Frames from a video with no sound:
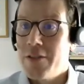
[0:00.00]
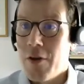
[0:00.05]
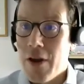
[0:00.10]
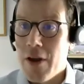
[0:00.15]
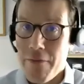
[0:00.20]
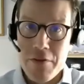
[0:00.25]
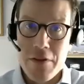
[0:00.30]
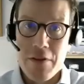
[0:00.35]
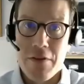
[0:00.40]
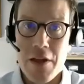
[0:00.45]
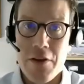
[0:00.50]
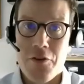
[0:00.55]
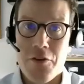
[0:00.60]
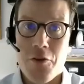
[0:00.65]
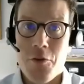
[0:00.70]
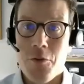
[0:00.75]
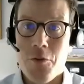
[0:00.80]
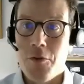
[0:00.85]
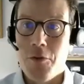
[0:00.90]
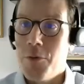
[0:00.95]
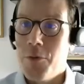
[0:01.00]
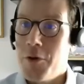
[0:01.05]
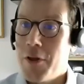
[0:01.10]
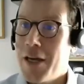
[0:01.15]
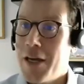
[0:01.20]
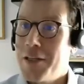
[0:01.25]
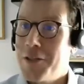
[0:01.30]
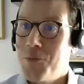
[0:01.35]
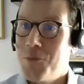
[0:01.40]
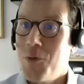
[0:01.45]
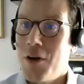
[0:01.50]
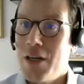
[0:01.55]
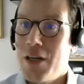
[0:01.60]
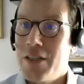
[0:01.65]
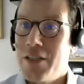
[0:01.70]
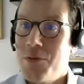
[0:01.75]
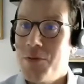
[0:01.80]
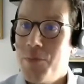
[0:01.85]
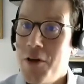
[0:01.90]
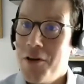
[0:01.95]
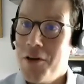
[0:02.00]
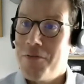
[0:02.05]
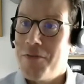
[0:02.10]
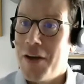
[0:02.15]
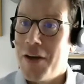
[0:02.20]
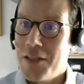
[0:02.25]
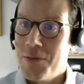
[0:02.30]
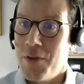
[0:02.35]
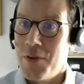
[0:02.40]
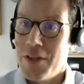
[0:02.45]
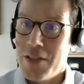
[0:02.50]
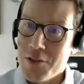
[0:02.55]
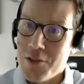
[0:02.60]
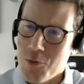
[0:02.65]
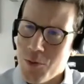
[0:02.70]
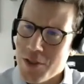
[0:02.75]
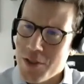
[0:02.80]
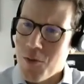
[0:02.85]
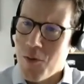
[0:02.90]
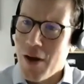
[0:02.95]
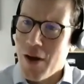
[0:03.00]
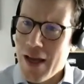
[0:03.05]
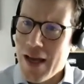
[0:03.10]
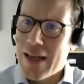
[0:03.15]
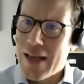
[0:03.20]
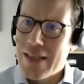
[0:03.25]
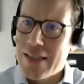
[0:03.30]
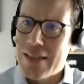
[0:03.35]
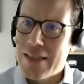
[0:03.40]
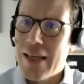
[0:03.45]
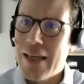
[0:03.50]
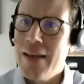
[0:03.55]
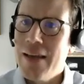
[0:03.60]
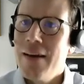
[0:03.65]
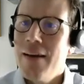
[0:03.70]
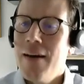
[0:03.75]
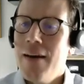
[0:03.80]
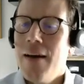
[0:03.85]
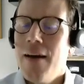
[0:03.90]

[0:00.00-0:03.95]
Not everything they do communication-wise is perfect, but this is always quite handy.